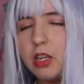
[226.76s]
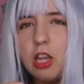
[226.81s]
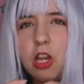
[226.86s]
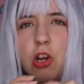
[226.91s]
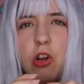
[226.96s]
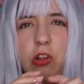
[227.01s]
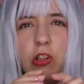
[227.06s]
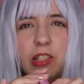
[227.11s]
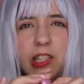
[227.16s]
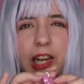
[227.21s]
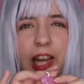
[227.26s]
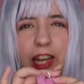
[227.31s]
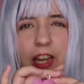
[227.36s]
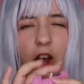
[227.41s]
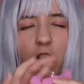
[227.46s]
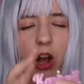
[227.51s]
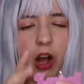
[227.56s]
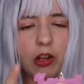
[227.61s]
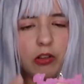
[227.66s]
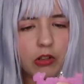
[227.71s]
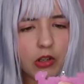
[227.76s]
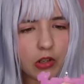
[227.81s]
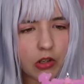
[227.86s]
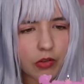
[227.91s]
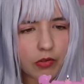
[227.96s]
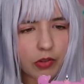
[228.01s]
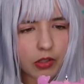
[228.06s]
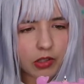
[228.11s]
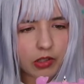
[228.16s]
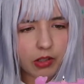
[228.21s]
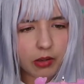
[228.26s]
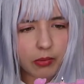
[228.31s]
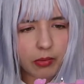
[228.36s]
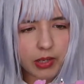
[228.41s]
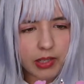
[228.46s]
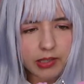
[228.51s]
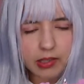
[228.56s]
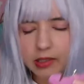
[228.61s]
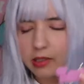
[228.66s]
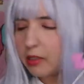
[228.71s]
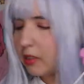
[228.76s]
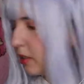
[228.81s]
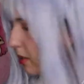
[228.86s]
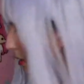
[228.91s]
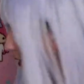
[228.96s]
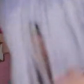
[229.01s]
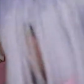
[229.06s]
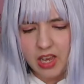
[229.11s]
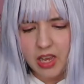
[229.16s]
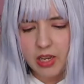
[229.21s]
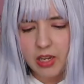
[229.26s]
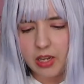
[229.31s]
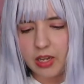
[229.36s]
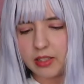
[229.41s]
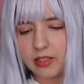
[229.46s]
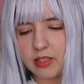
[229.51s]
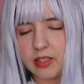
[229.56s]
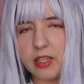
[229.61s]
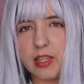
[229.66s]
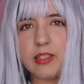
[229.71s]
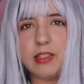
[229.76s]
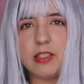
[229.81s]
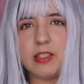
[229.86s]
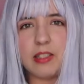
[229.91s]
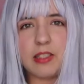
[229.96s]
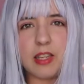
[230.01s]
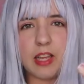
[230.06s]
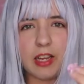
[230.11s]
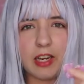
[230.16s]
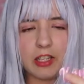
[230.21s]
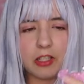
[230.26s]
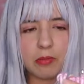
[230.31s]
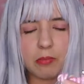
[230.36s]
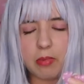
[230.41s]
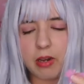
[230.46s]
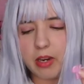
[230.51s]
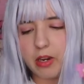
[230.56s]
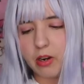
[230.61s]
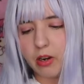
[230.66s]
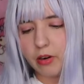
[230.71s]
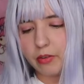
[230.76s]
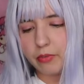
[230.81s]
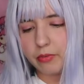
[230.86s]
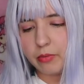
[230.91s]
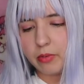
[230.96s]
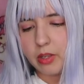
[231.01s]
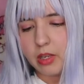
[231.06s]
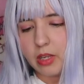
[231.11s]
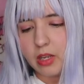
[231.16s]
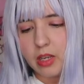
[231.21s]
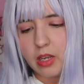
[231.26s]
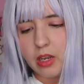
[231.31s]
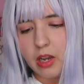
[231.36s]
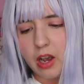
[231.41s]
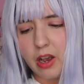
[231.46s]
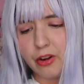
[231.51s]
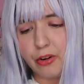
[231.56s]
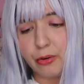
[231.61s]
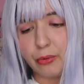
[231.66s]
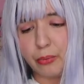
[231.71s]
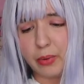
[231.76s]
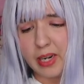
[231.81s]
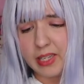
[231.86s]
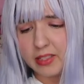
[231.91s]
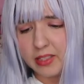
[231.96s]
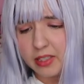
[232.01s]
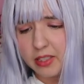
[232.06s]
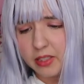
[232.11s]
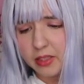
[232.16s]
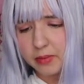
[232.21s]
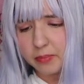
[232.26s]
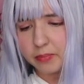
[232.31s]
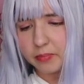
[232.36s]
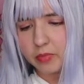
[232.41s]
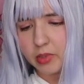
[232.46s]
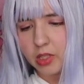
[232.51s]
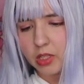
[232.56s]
It looks like hot glue for some reason. It says that it's made out of resin.